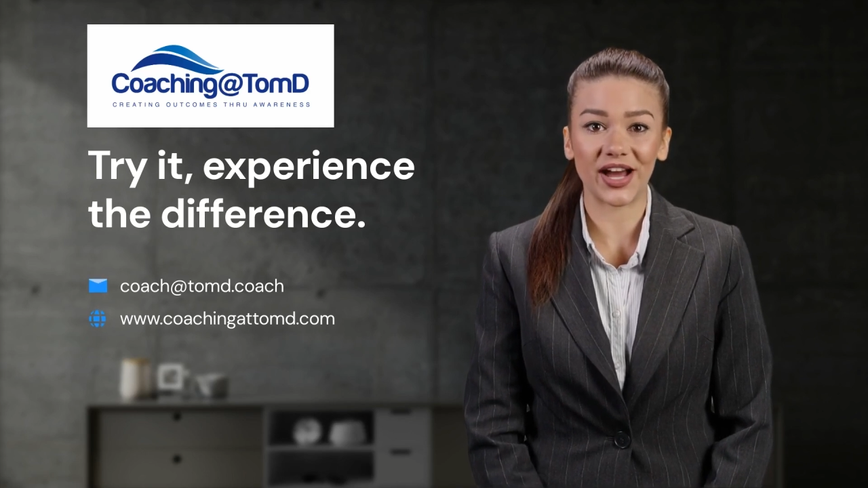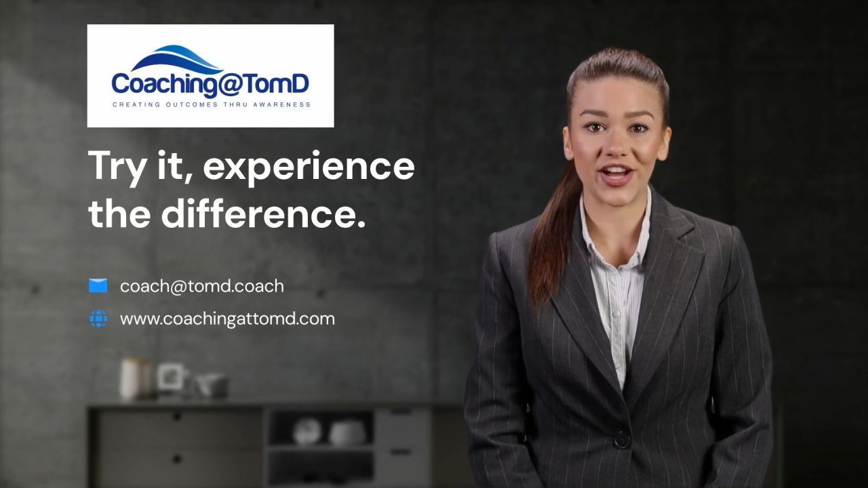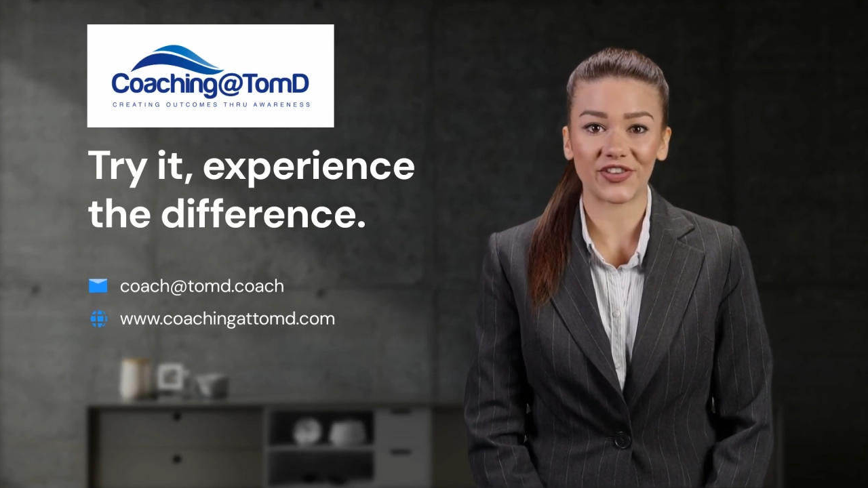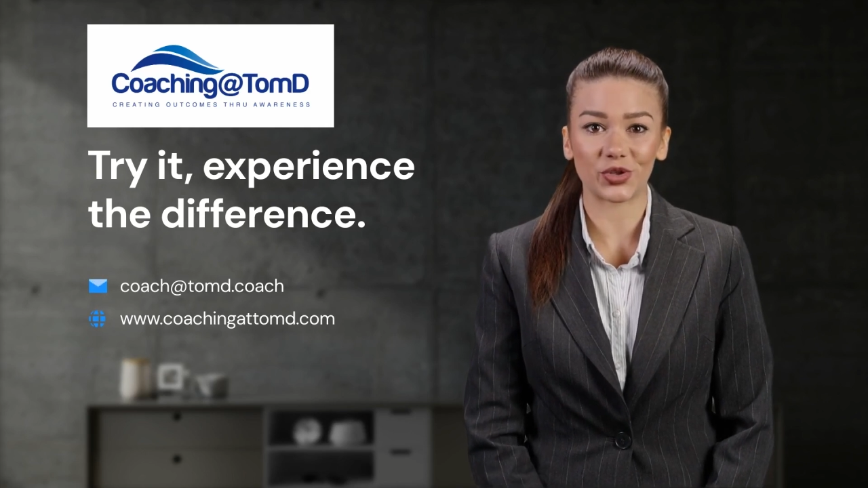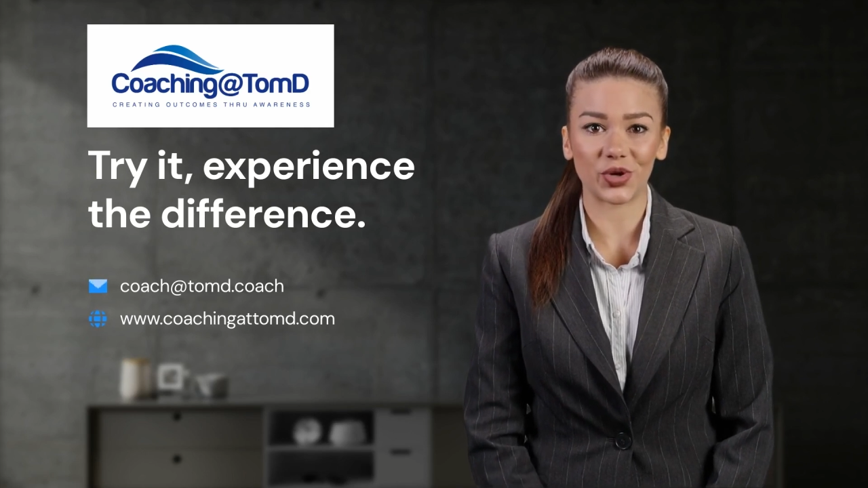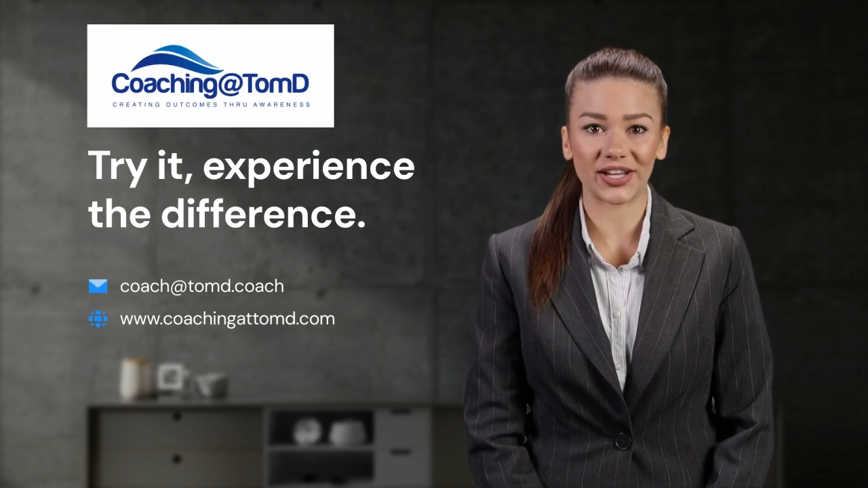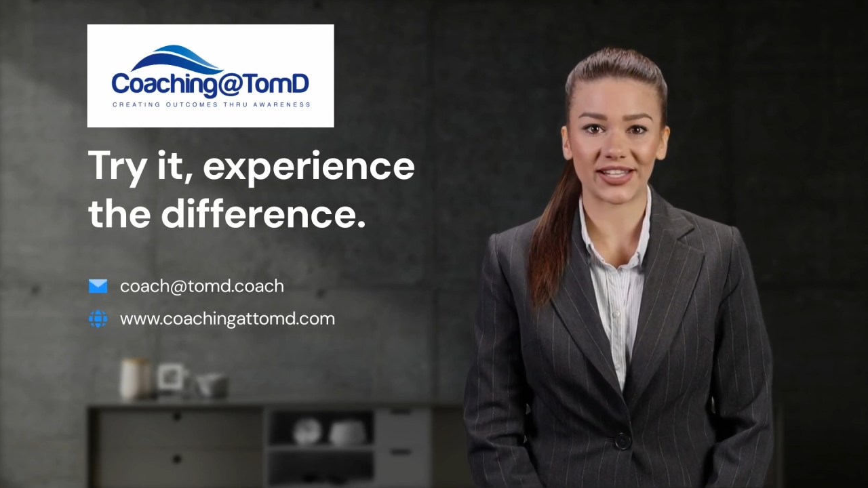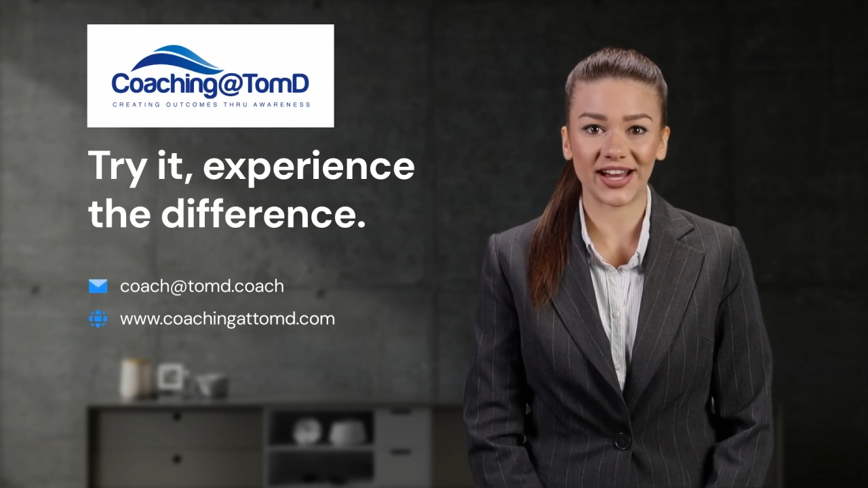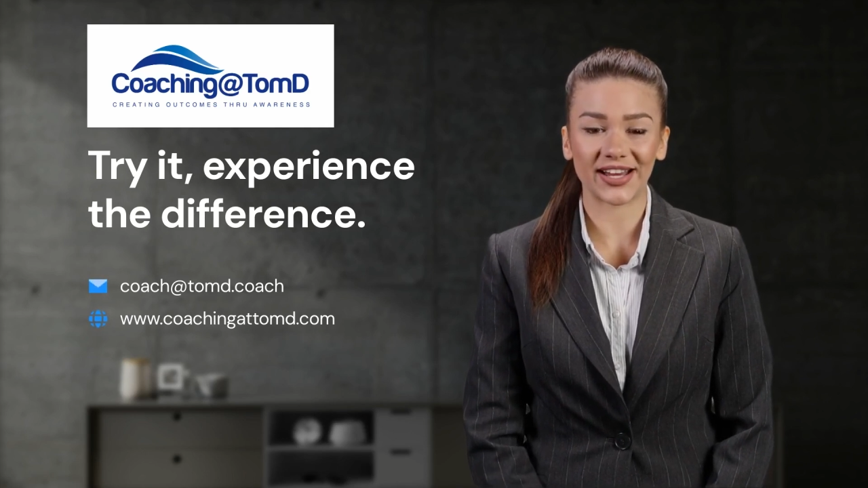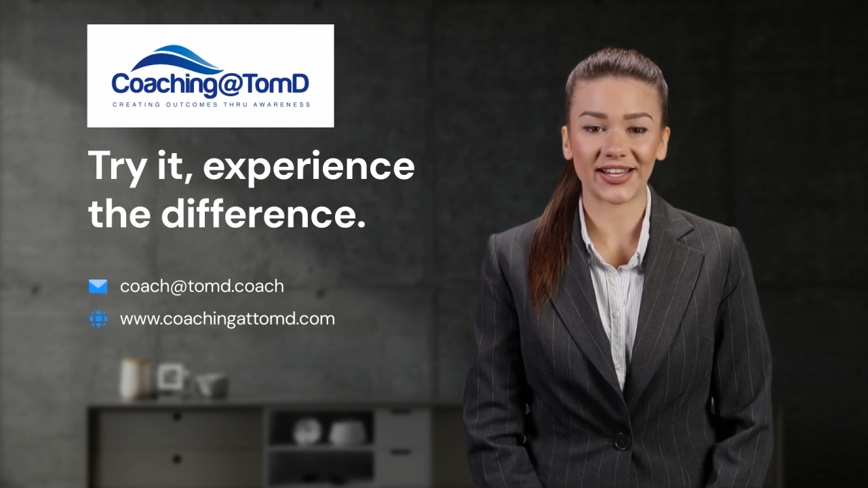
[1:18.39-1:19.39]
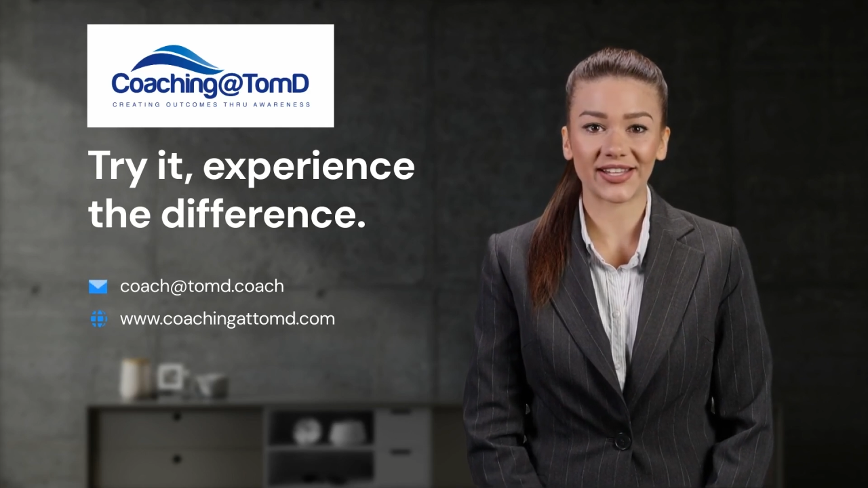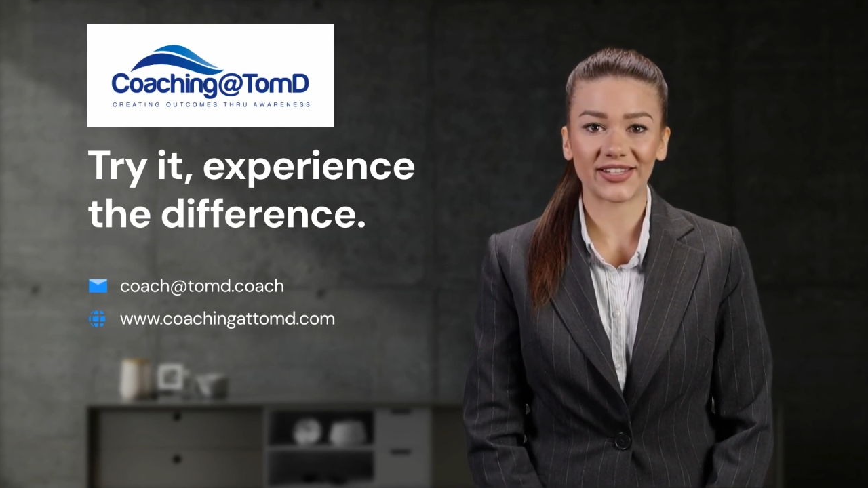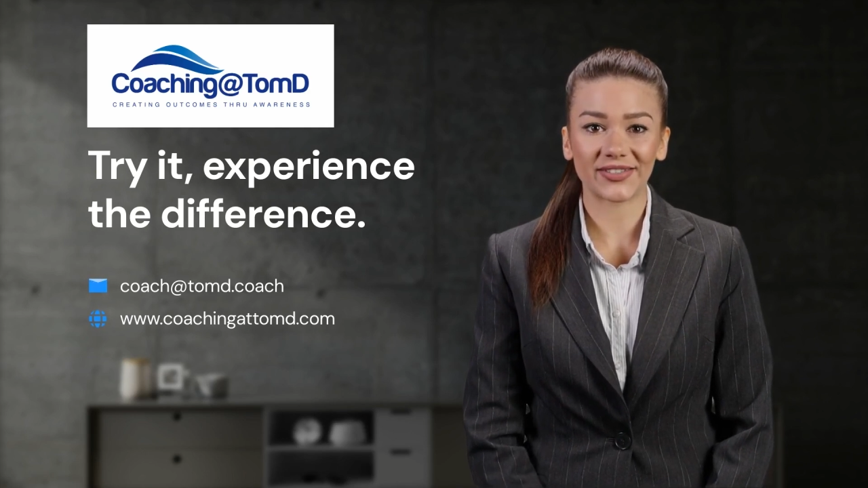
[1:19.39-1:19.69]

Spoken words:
have a great day.